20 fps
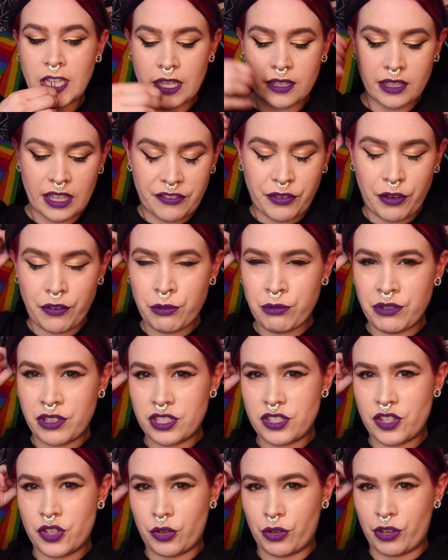If you ever want a
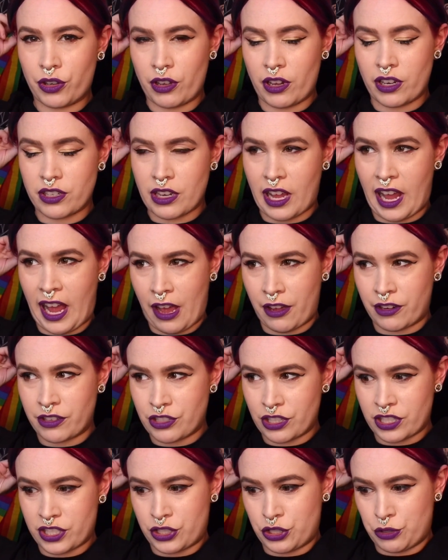tutorial on how to
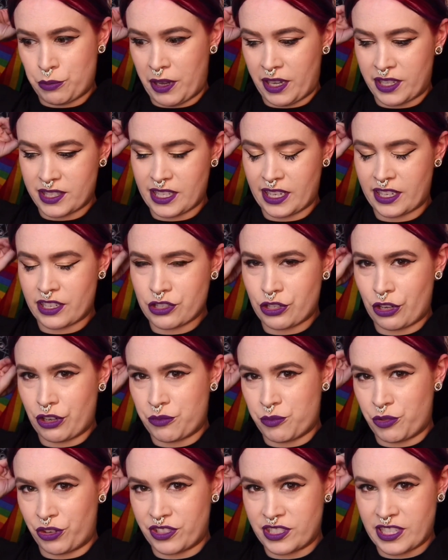just do buns, I could show you
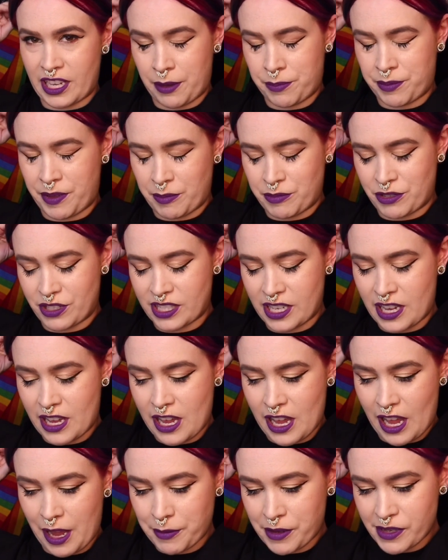more in depth. I'm
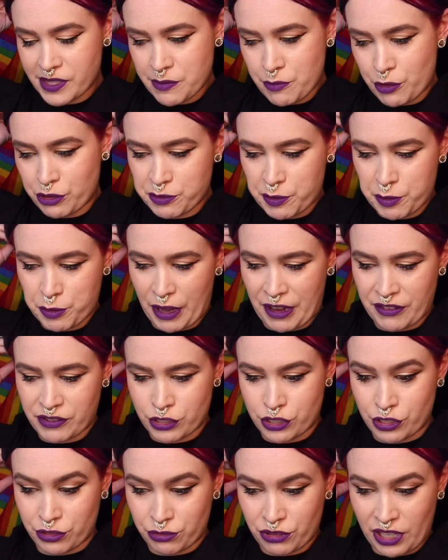guessing most people have a
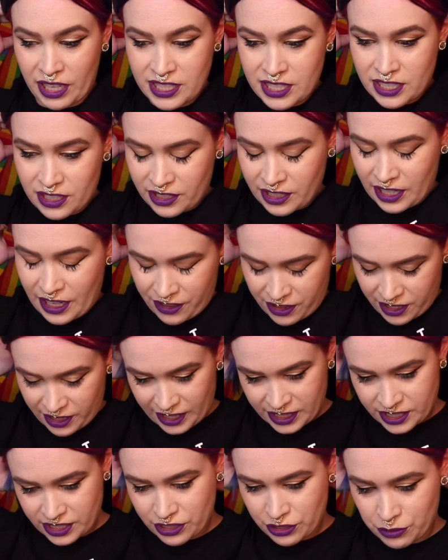general idea on how they
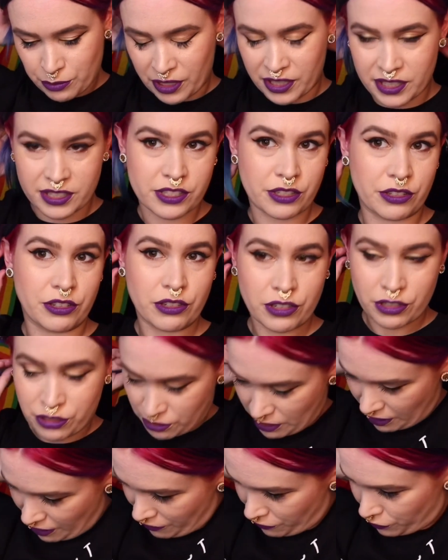like to do buns, so you could do
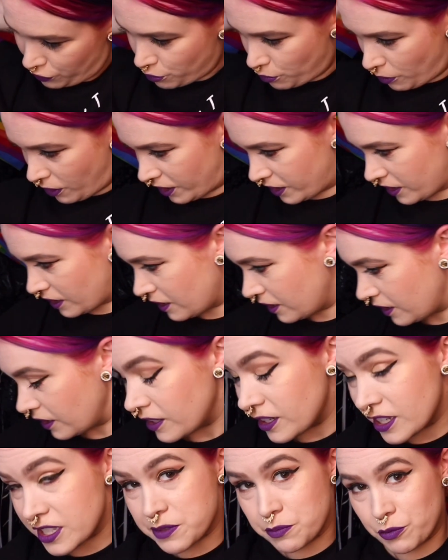it however you want.
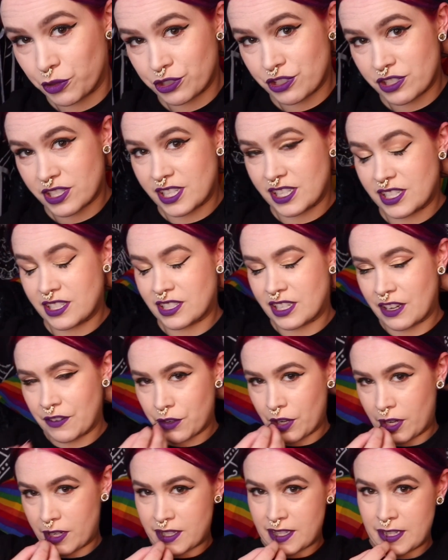It's more just to give you
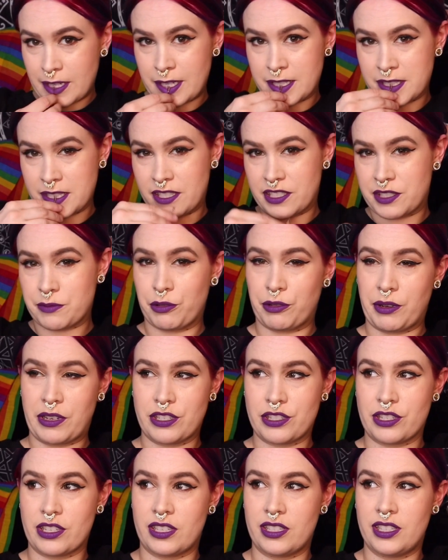ideas and
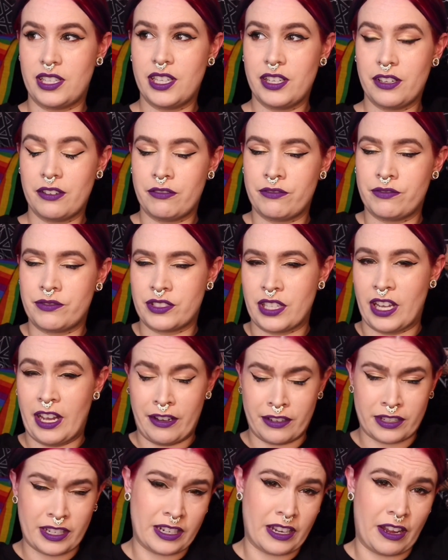inspiration to
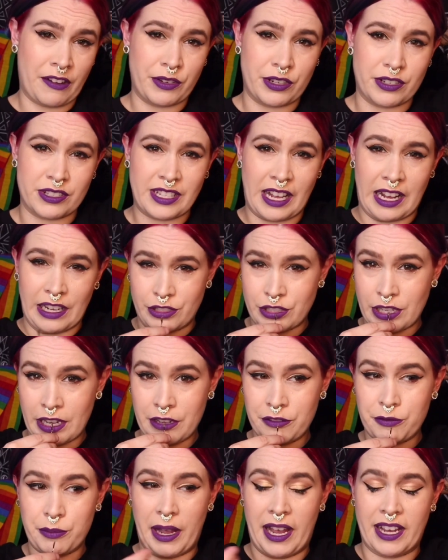cover your side
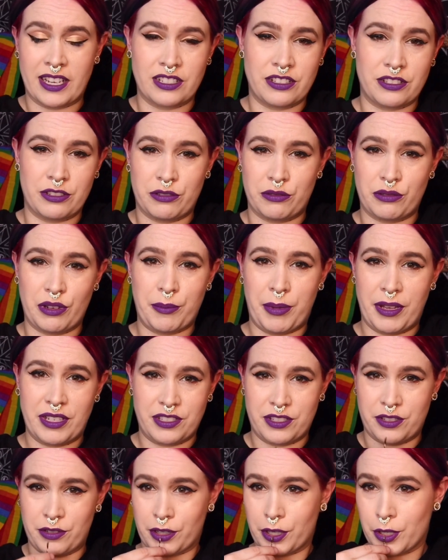shave, but I can do a bun
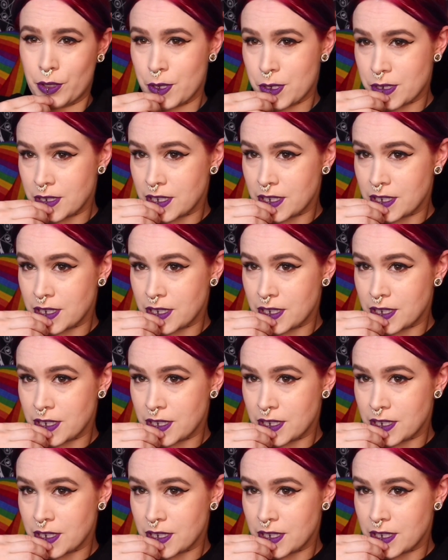tutorial.